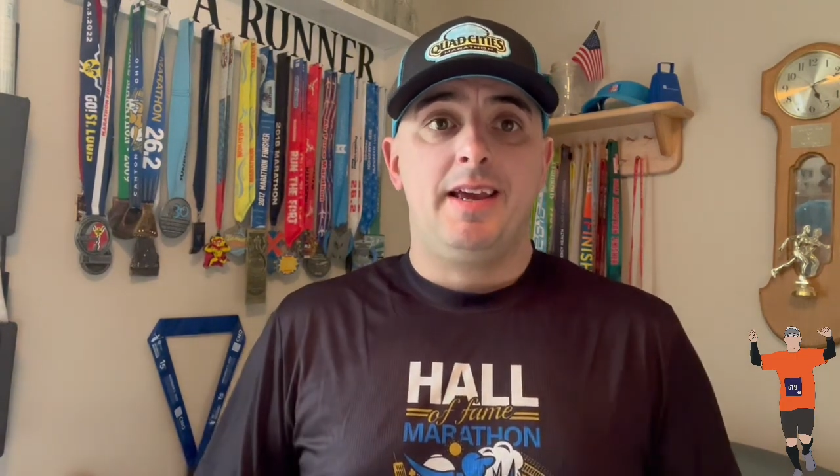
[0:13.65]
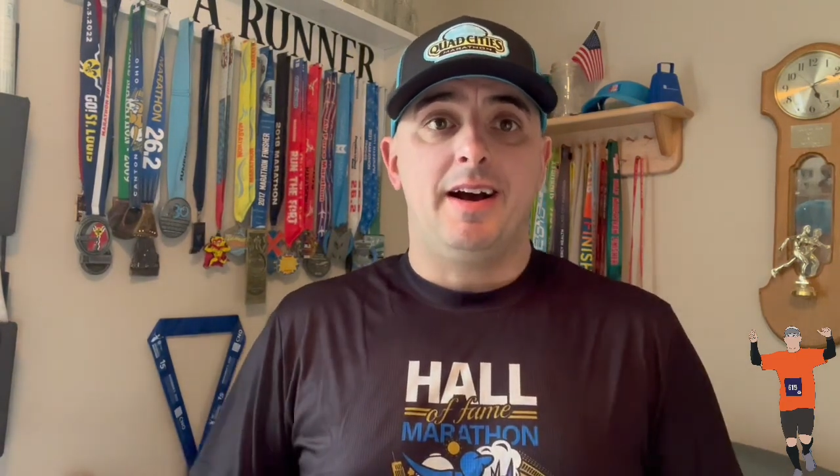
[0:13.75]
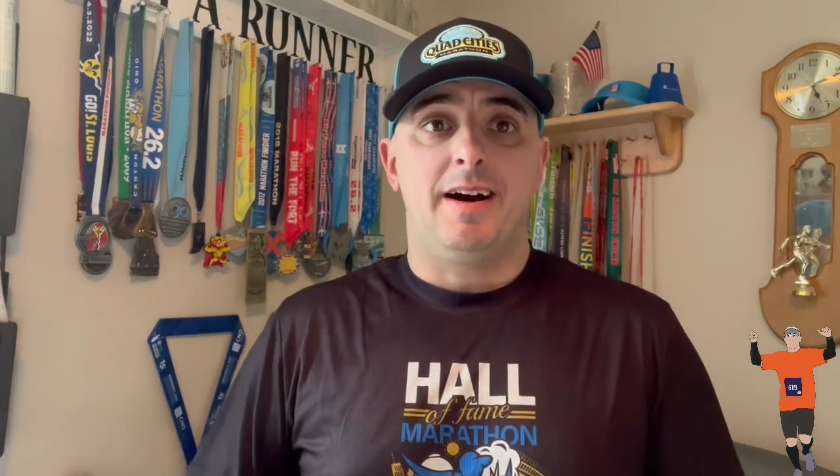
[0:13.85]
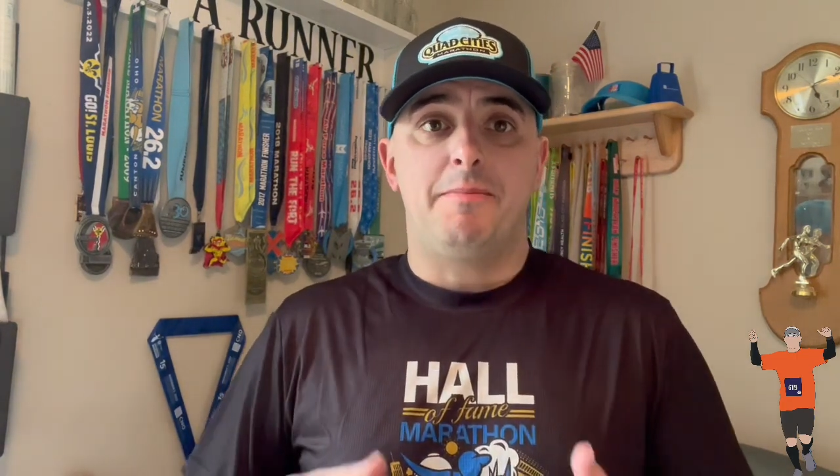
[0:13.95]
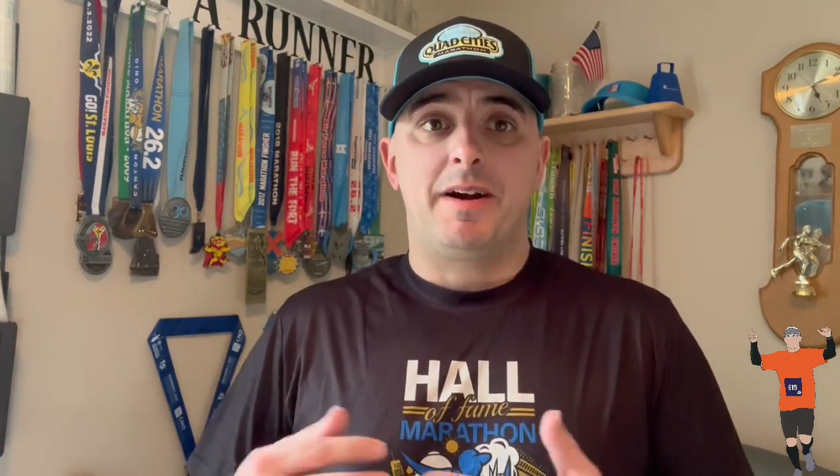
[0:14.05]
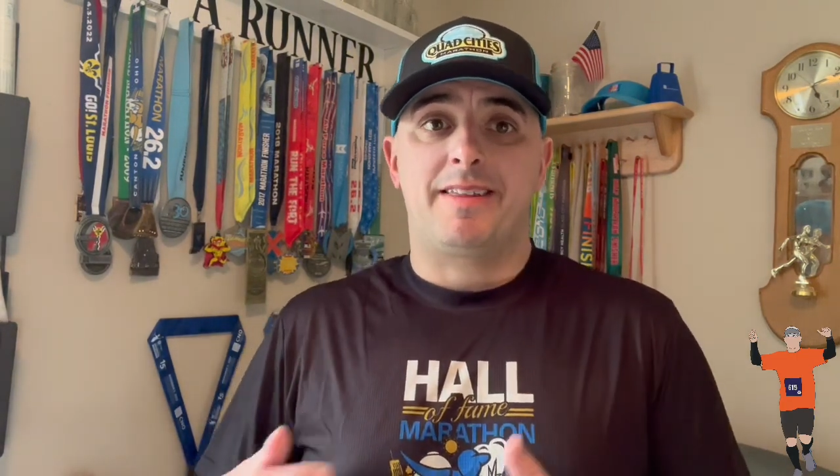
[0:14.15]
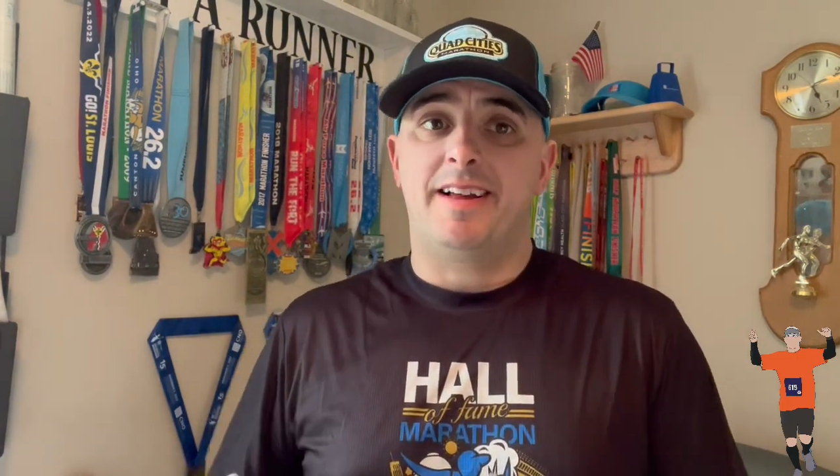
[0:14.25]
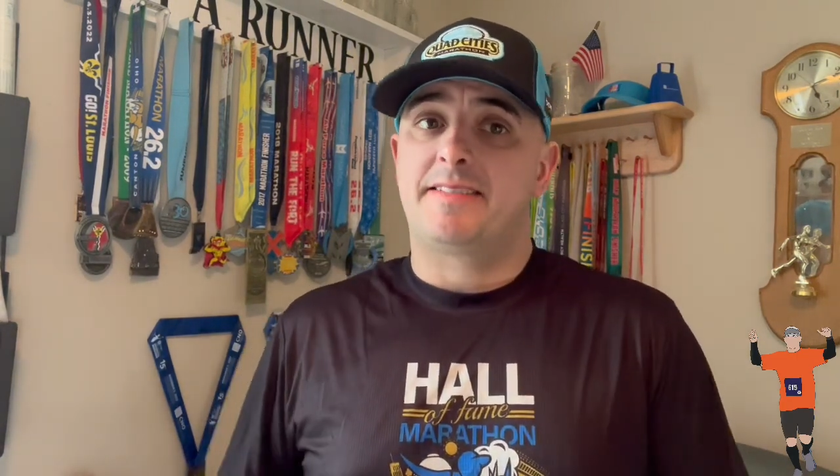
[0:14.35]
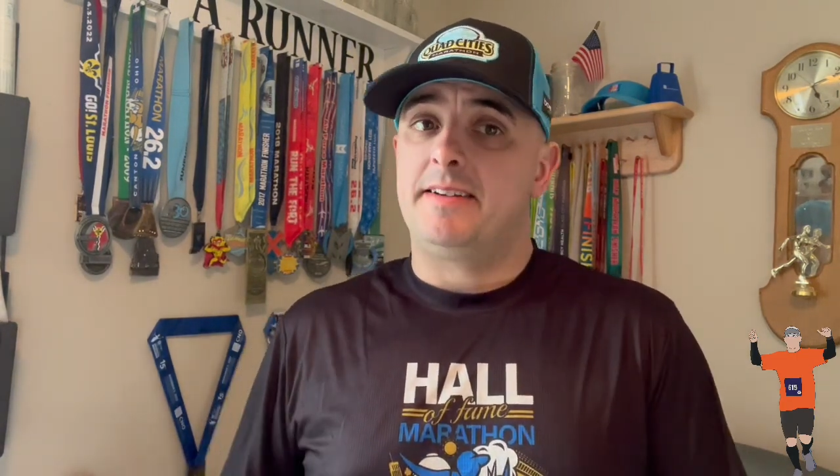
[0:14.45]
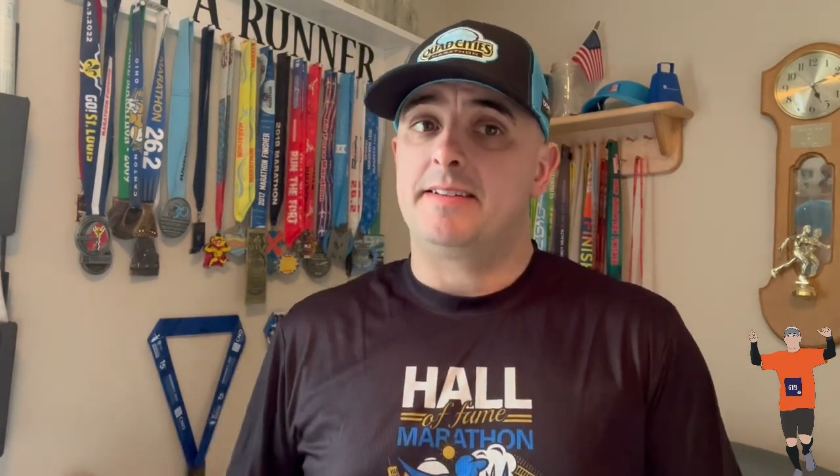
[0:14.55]

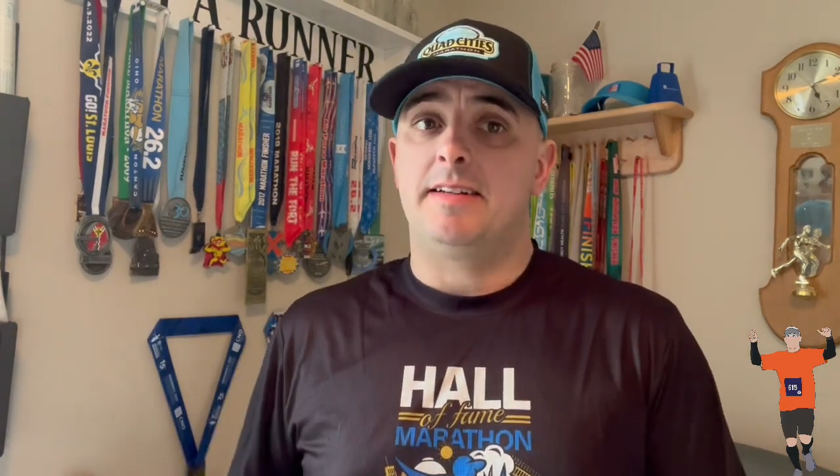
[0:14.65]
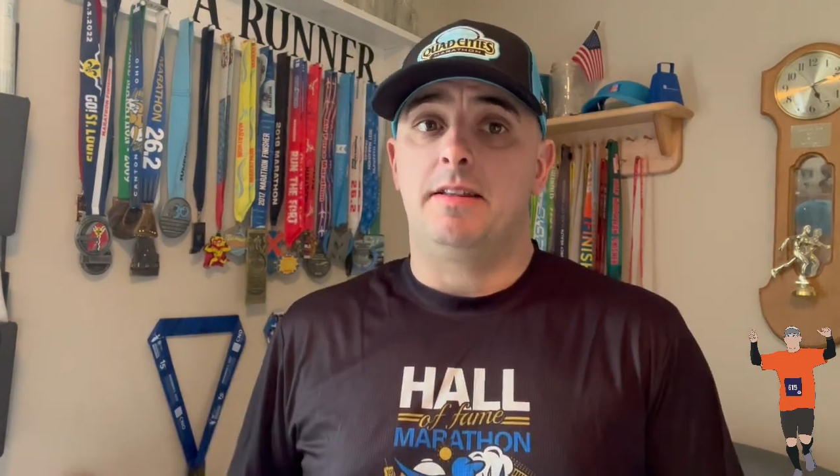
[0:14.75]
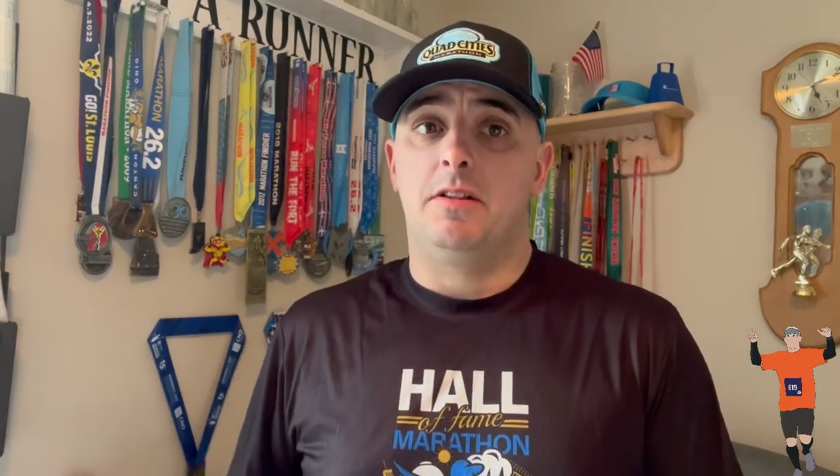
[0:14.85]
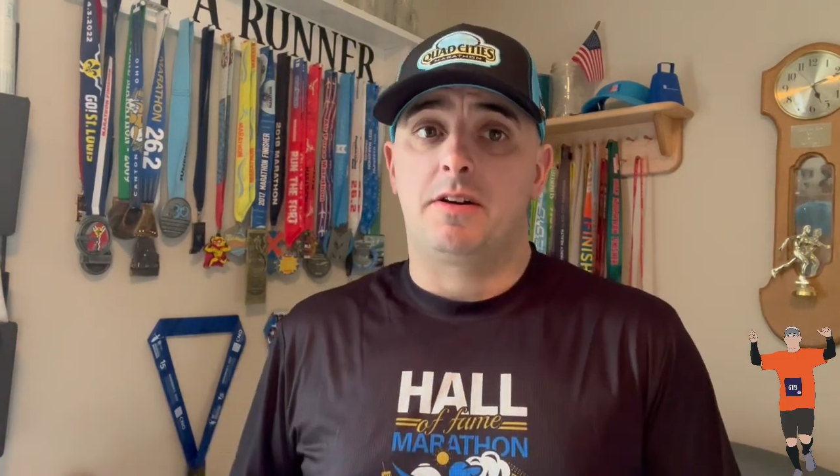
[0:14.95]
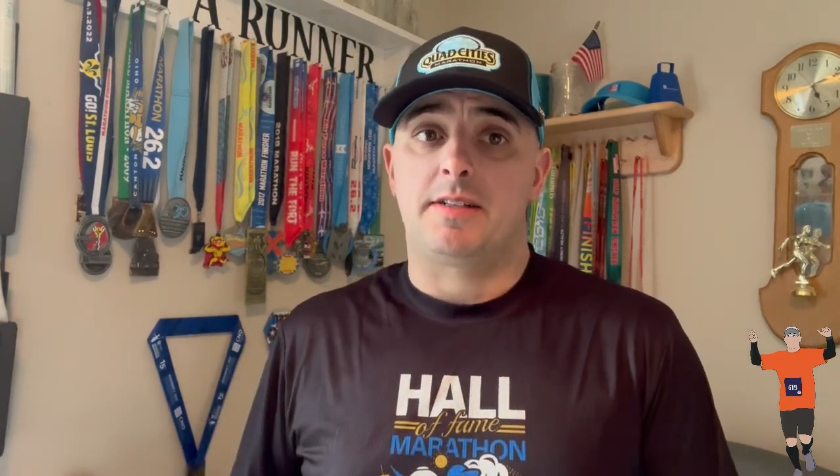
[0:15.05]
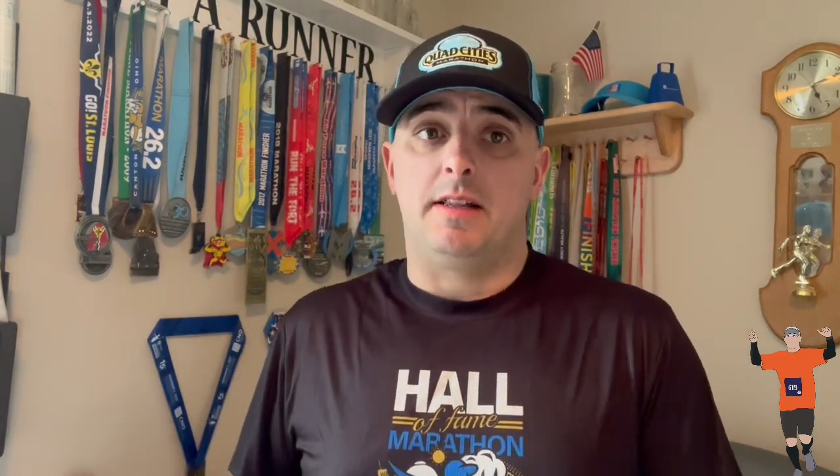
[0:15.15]
marathon season looks a